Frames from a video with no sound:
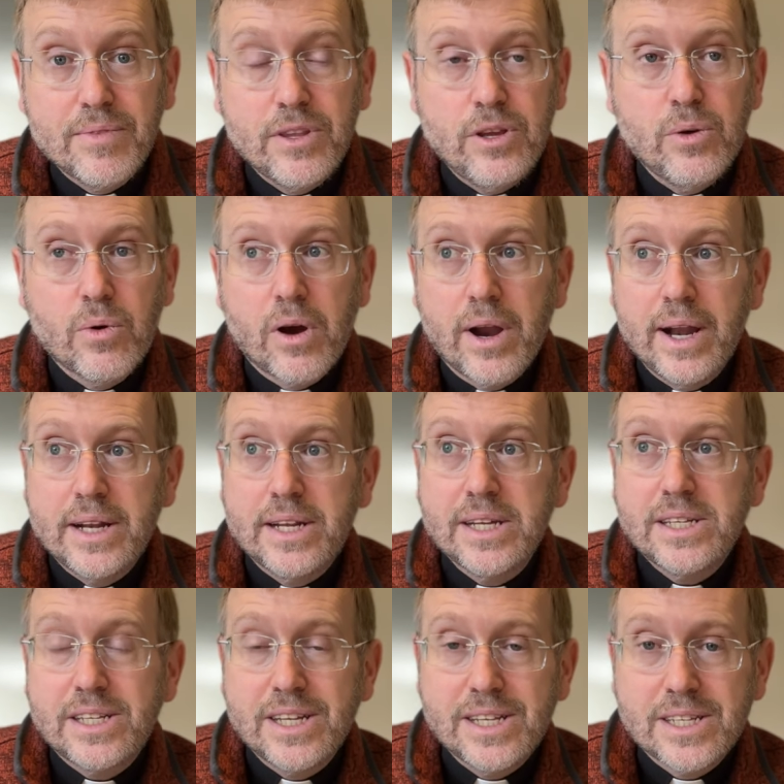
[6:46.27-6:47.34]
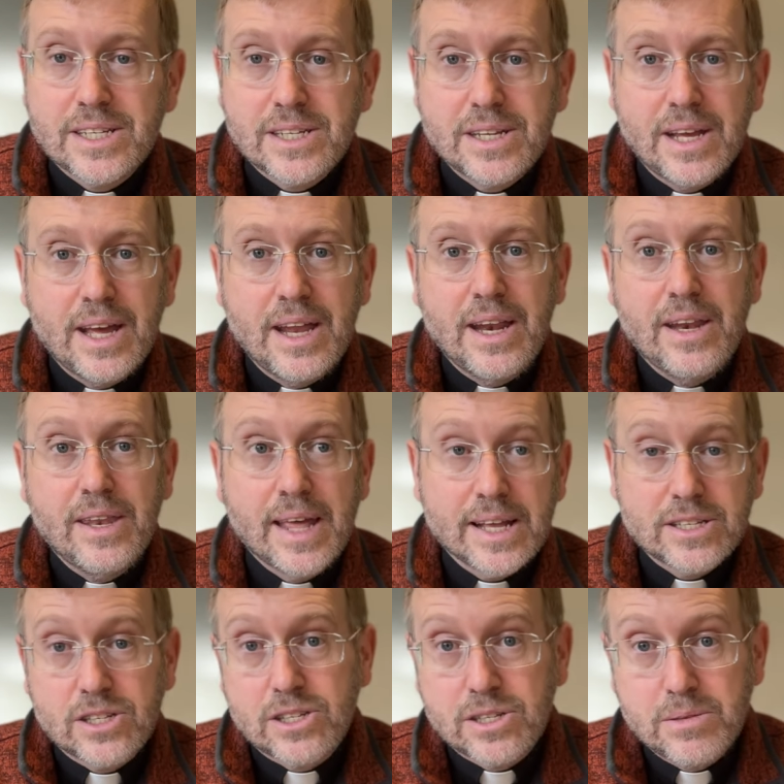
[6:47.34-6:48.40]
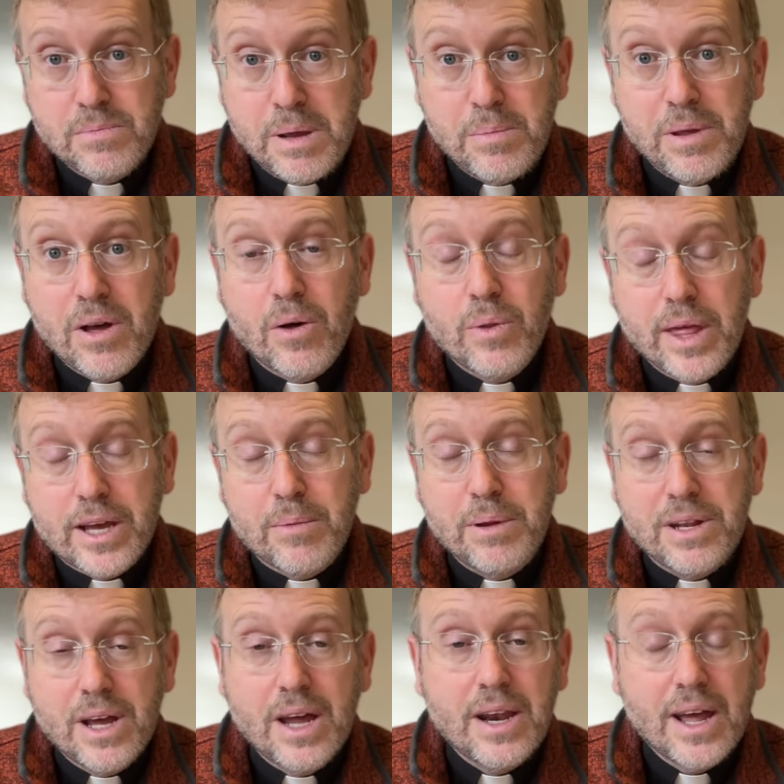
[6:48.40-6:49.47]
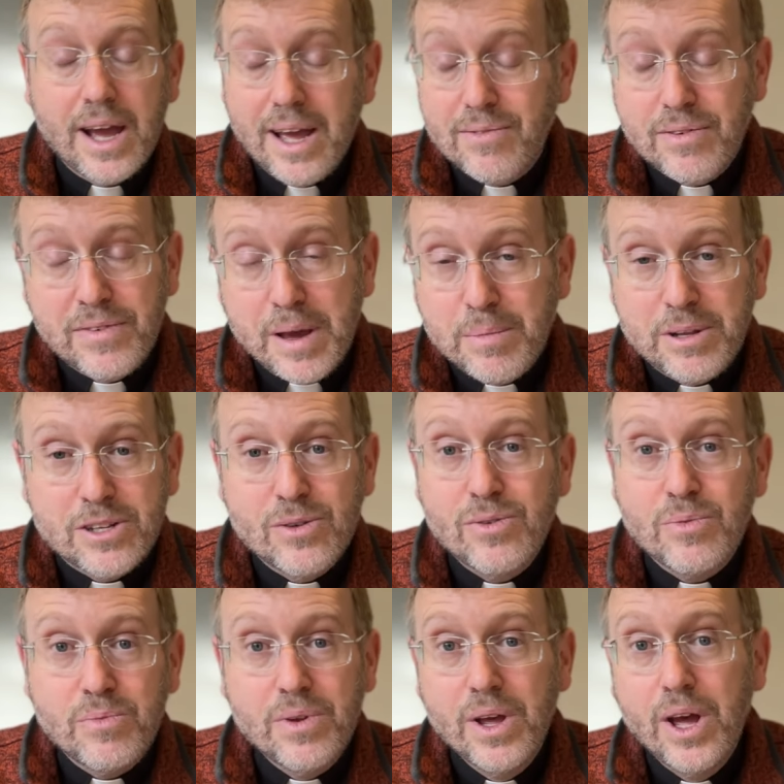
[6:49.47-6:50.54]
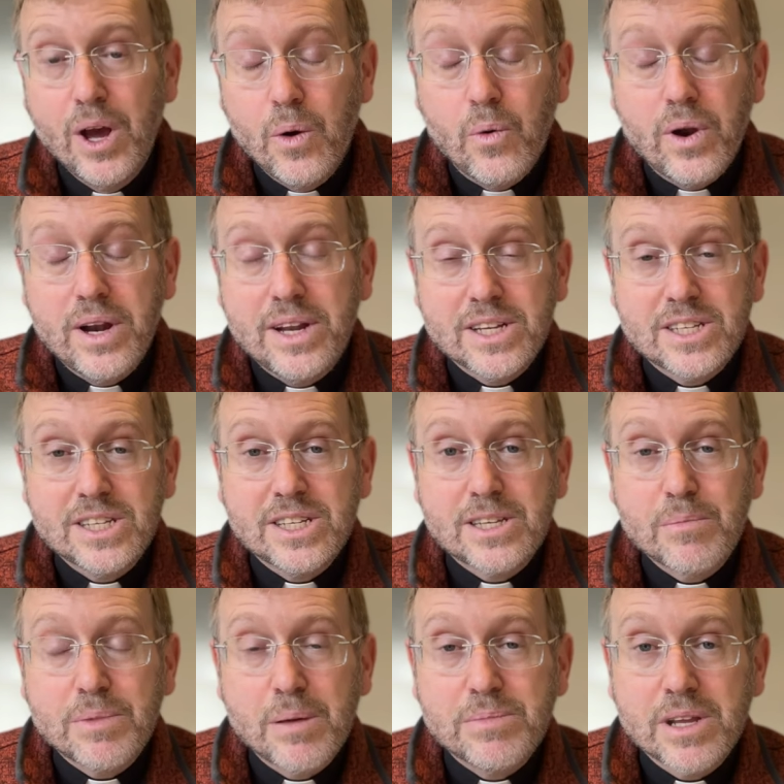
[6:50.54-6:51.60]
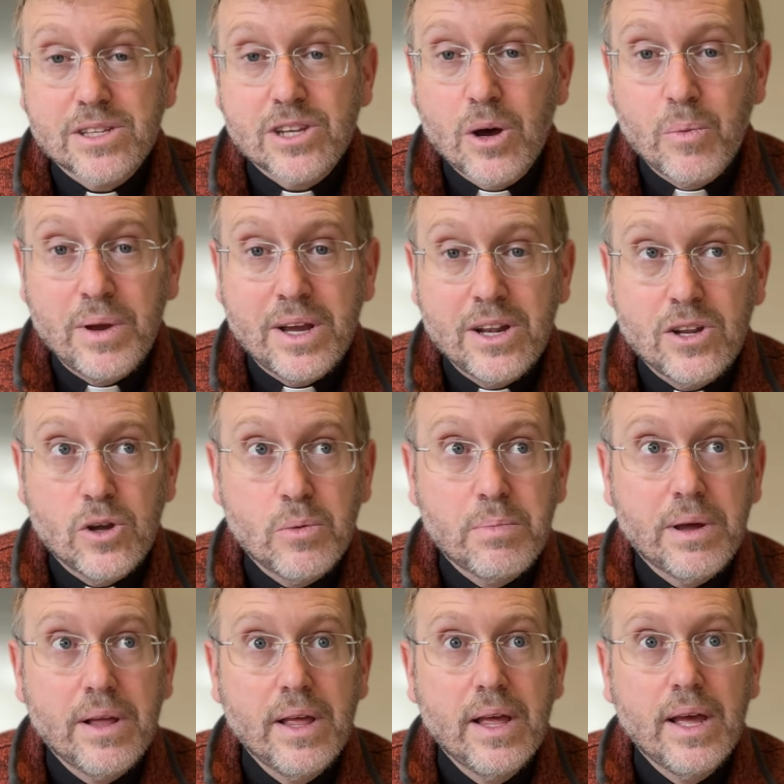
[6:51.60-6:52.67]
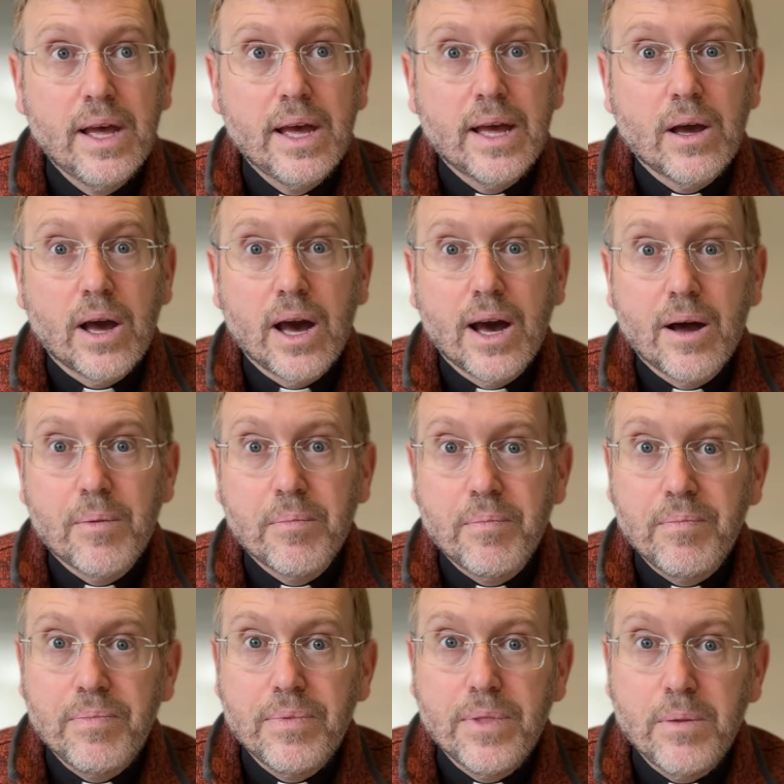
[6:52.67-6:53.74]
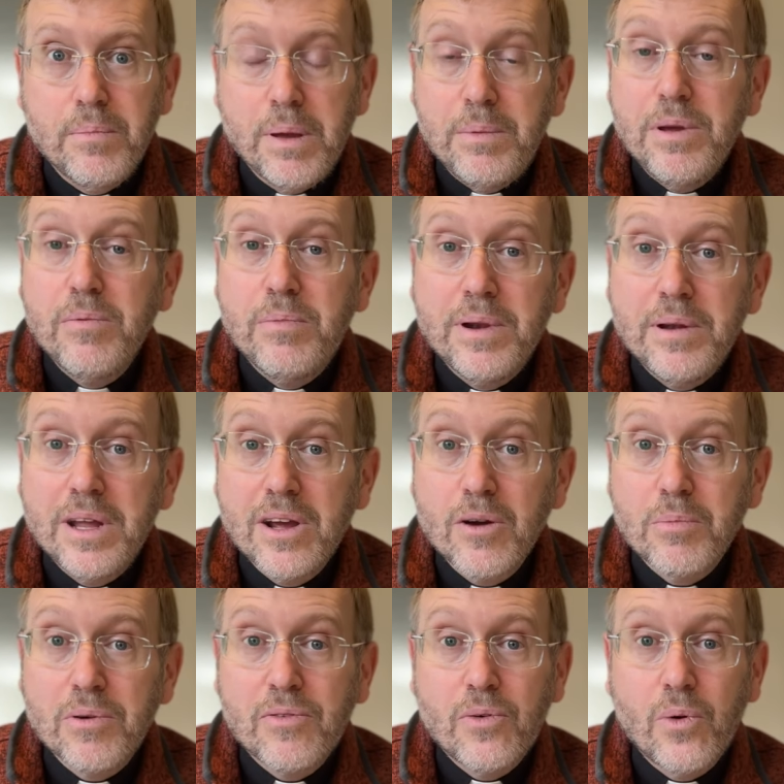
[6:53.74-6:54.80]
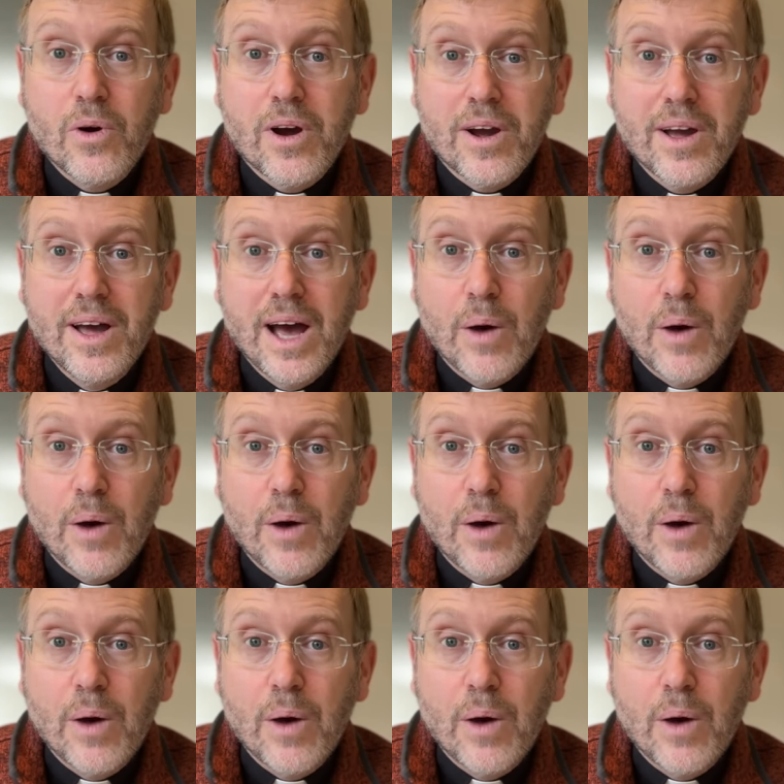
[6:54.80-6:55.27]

You are at a distance, and that's maybe all that can be done. I have a family too, and we're at a distance. Sometimes that's all we can do, but um, maybe you've been here before.